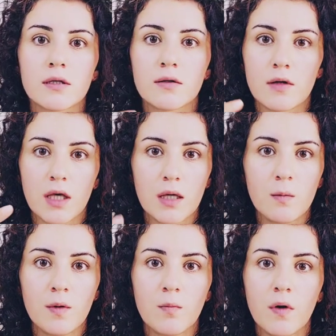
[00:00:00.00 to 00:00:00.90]
to
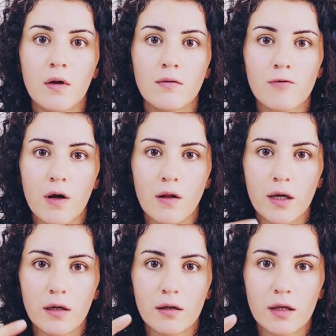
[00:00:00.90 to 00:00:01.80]
keep the ball
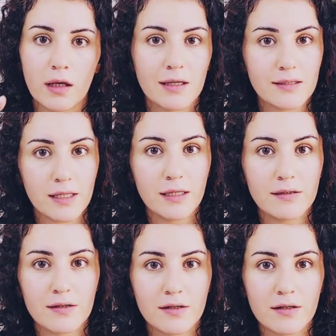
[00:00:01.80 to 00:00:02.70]
rolling, it gets
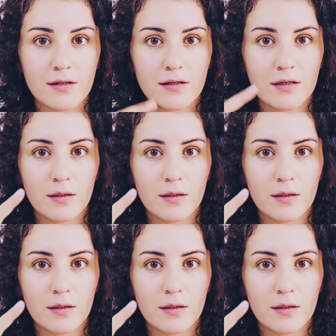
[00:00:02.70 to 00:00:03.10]
easier